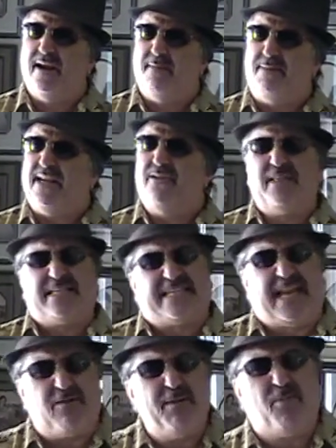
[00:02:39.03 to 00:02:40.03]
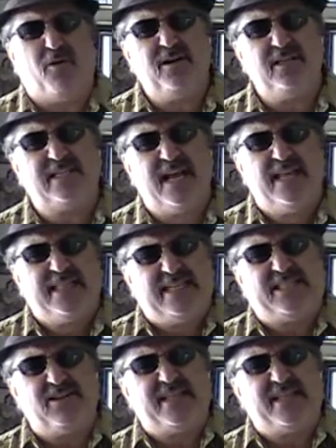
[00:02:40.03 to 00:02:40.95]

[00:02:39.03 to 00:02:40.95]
But you know the scary part is? They still